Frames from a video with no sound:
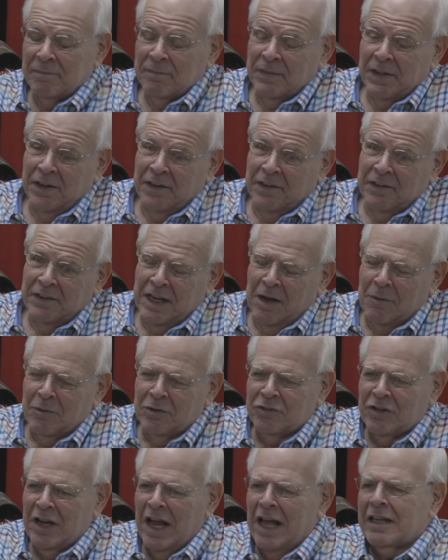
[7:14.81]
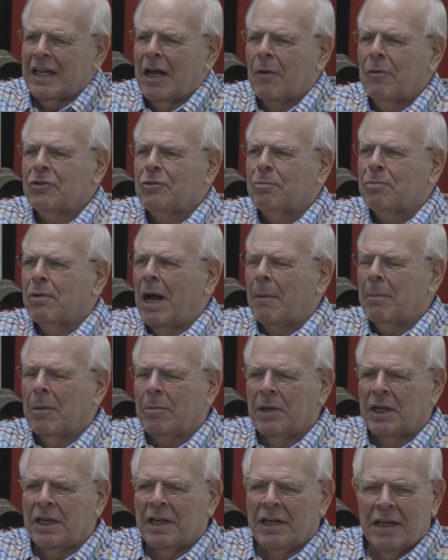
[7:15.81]
you know, and that was that. That was
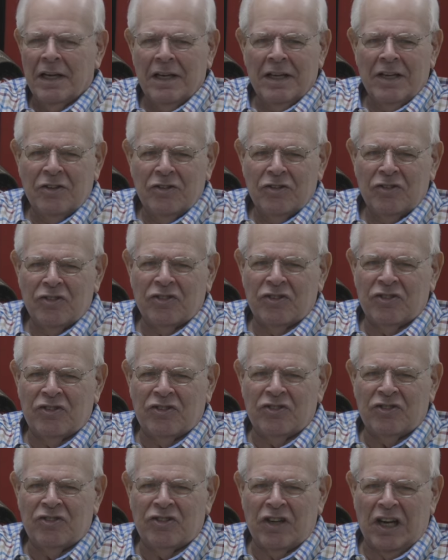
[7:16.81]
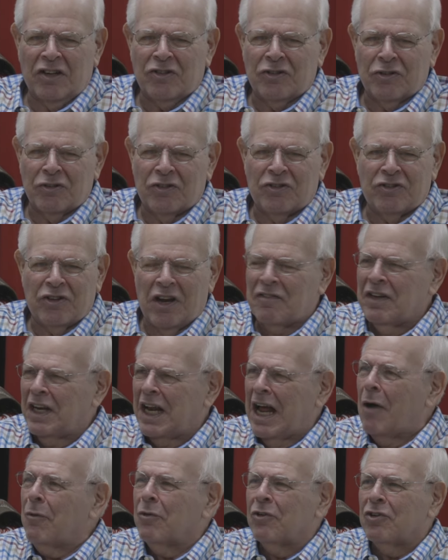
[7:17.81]
probably 6 or 7
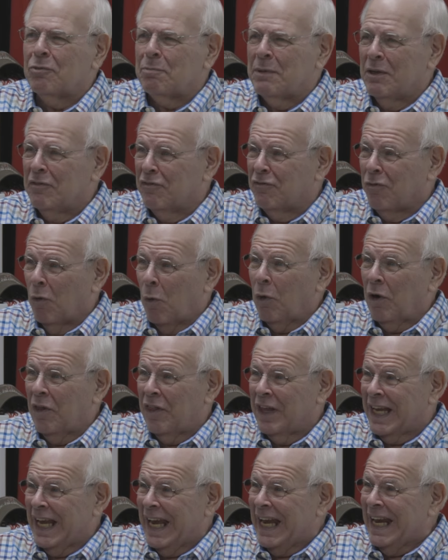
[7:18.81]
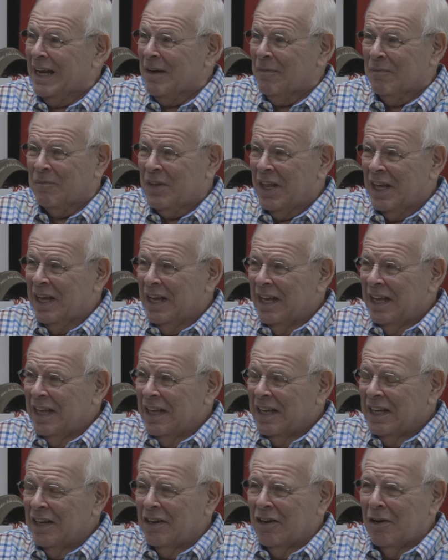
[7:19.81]
hours before the game,
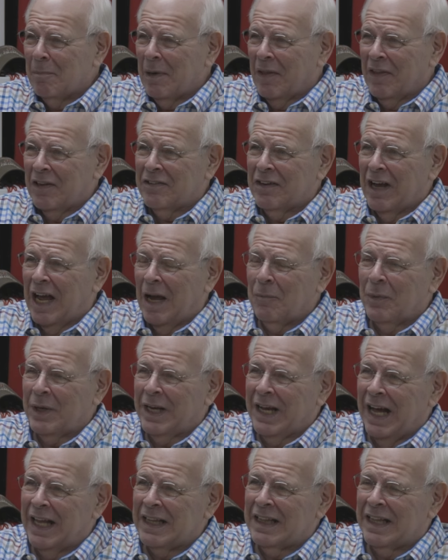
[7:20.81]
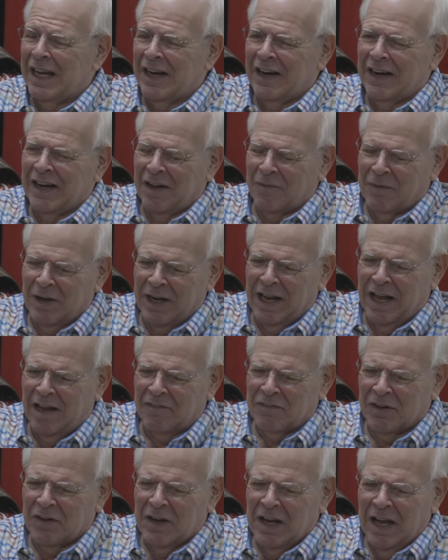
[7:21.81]
you know, by the time we got there, got what
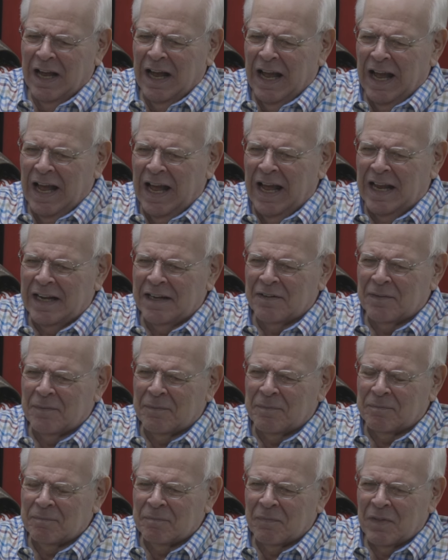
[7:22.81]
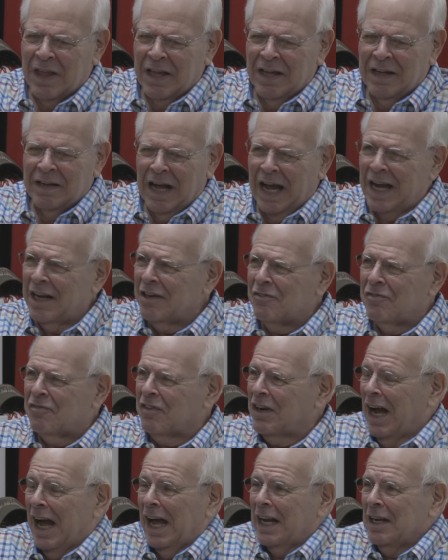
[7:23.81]
have you. And I had
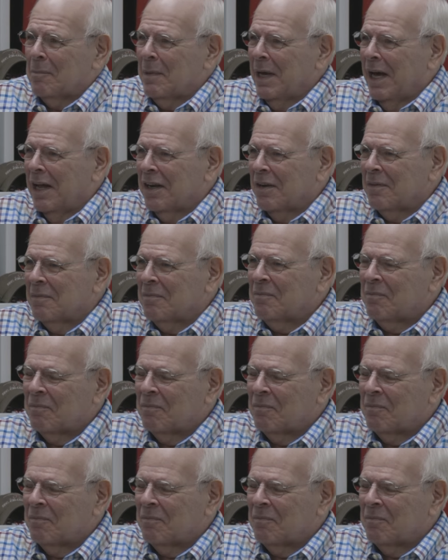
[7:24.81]
forgotten about it.